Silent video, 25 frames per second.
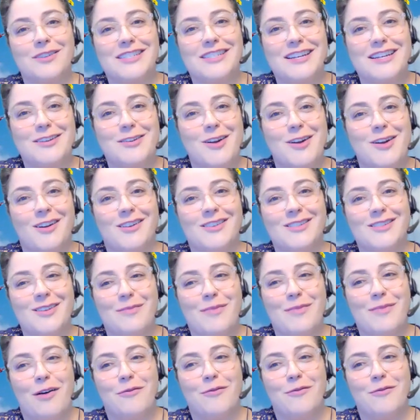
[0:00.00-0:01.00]
seniors
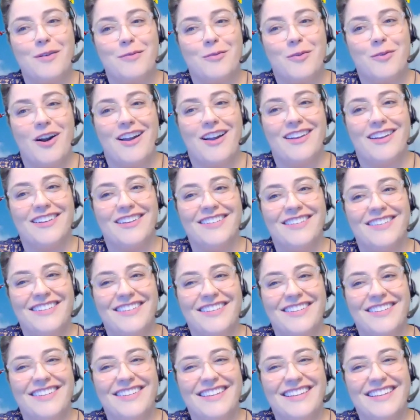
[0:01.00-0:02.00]
about Flipgrid.
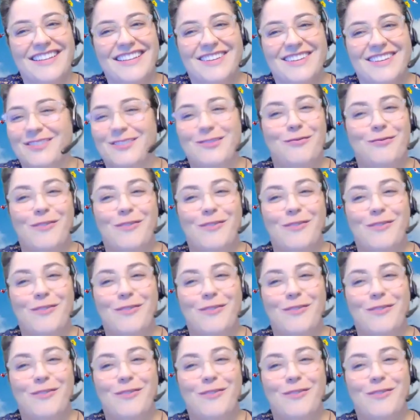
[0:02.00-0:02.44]
It's